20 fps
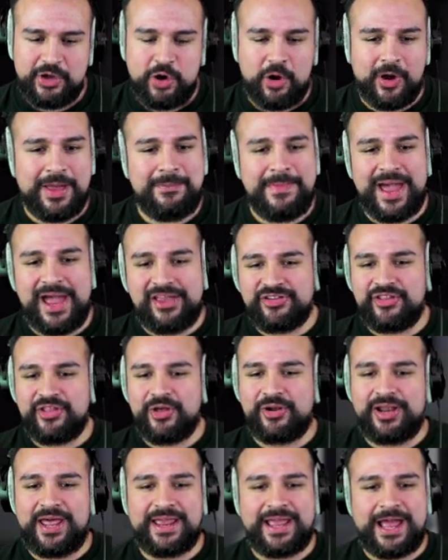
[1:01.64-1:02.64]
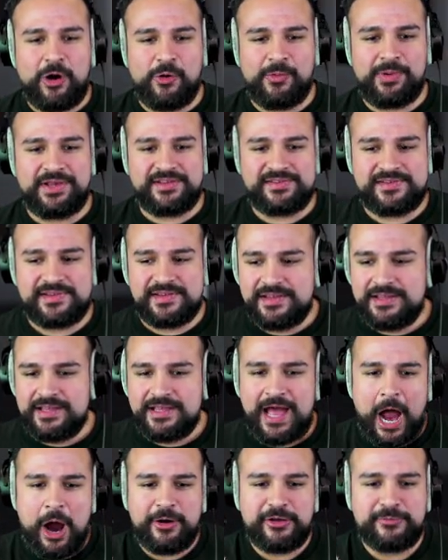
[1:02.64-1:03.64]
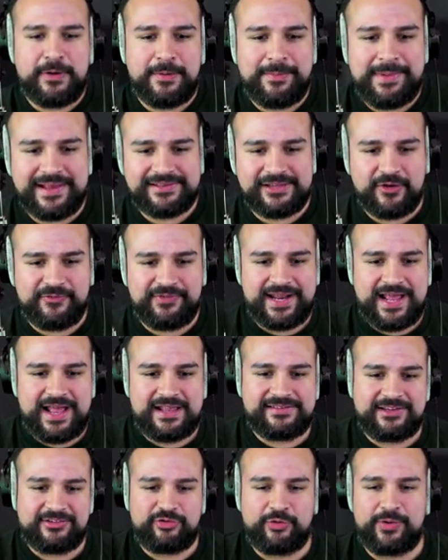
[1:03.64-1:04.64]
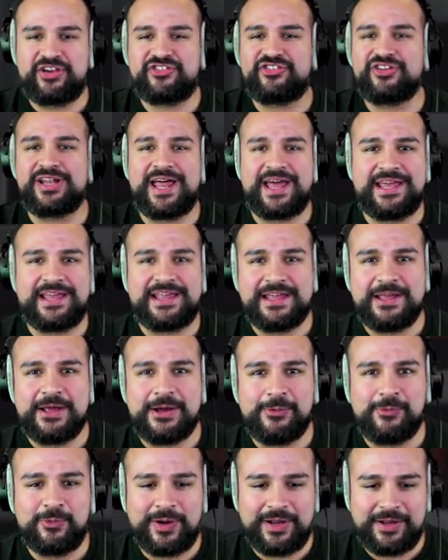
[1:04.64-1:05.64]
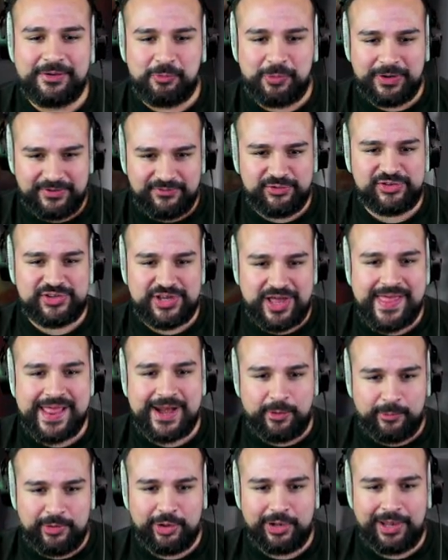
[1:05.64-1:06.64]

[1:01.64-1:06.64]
Yo, imagine though, like I always, I always put myself in that situation. Like, what, what if you saw that in